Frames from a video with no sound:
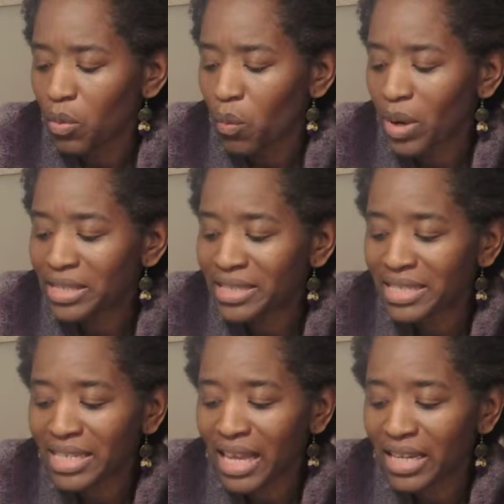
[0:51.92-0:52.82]
what is the
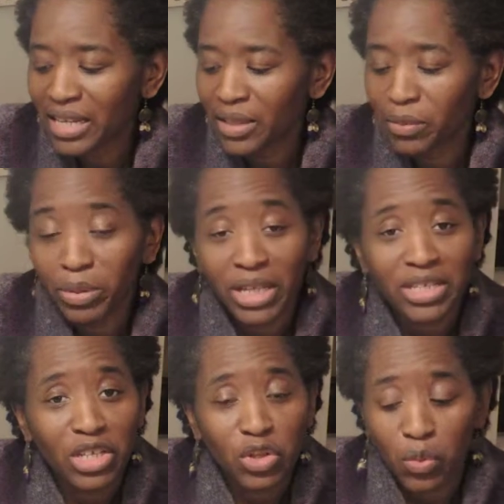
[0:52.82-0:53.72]
date and the place
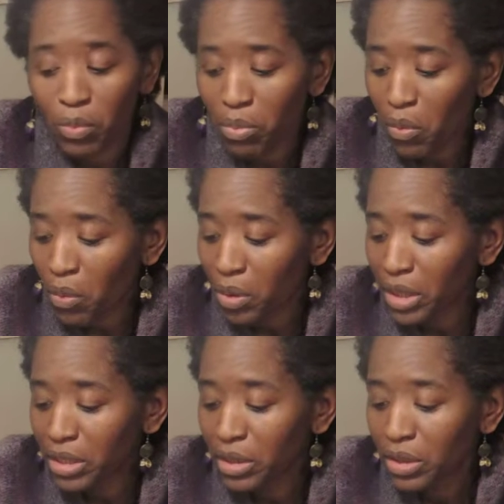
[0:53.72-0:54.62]
that you were
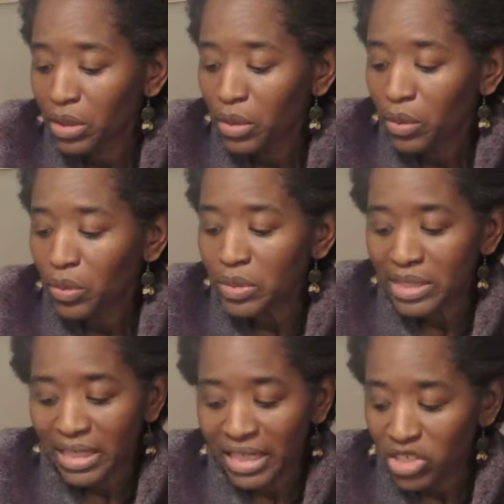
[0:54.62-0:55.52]
born? Who
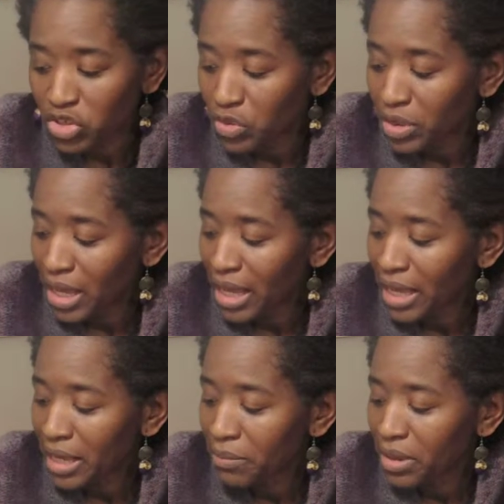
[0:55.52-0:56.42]
selected your
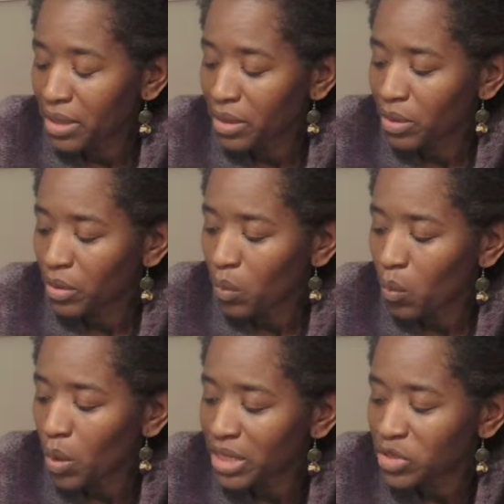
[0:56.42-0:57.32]
name?
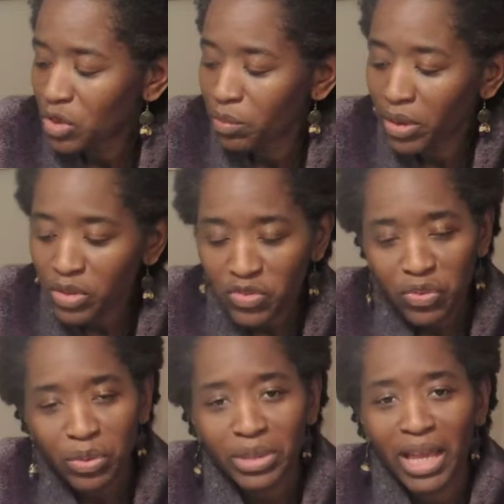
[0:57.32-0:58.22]
What is your mother's
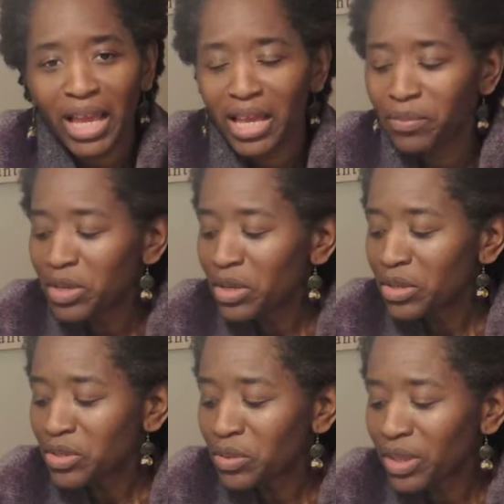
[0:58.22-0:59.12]
full name?
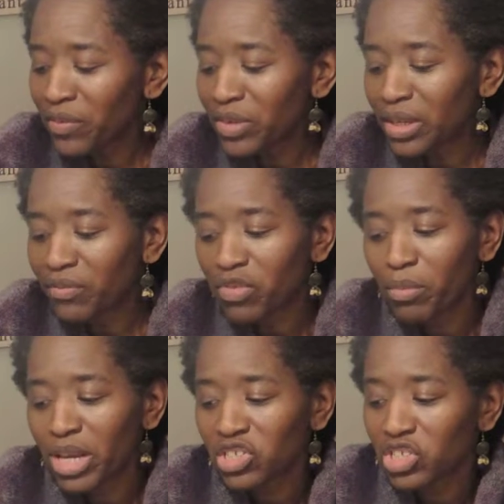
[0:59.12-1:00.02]
So giving
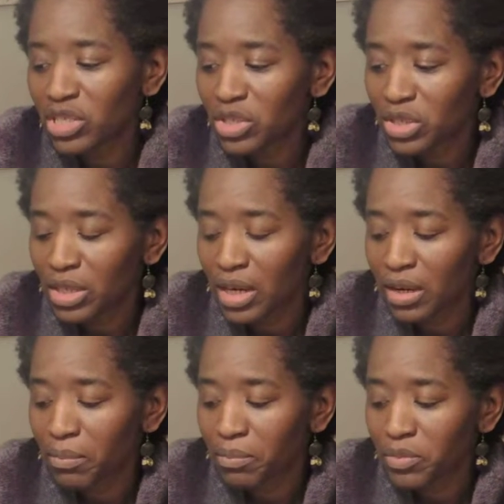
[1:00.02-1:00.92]
information
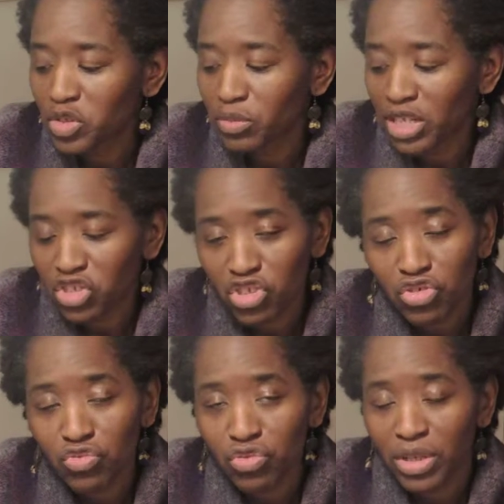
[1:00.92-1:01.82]
to my
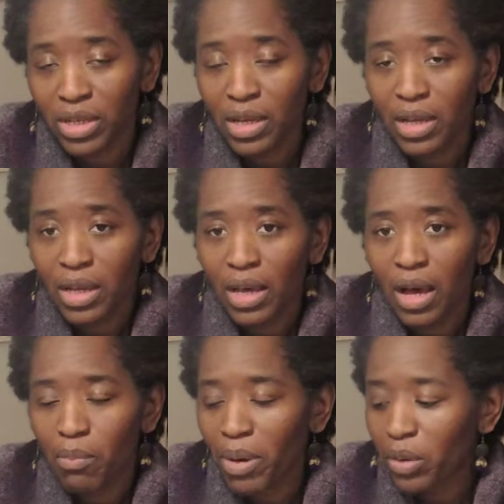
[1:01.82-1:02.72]
children
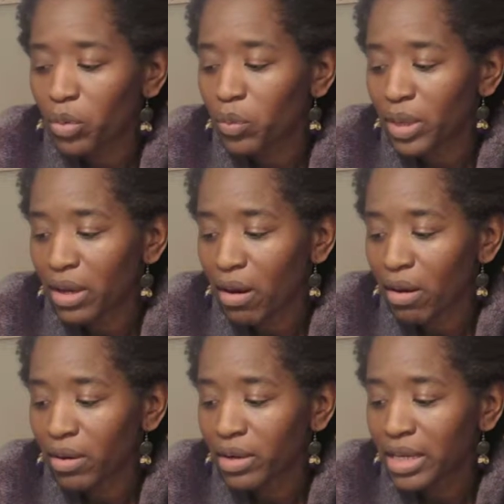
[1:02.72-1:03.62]
about who we are,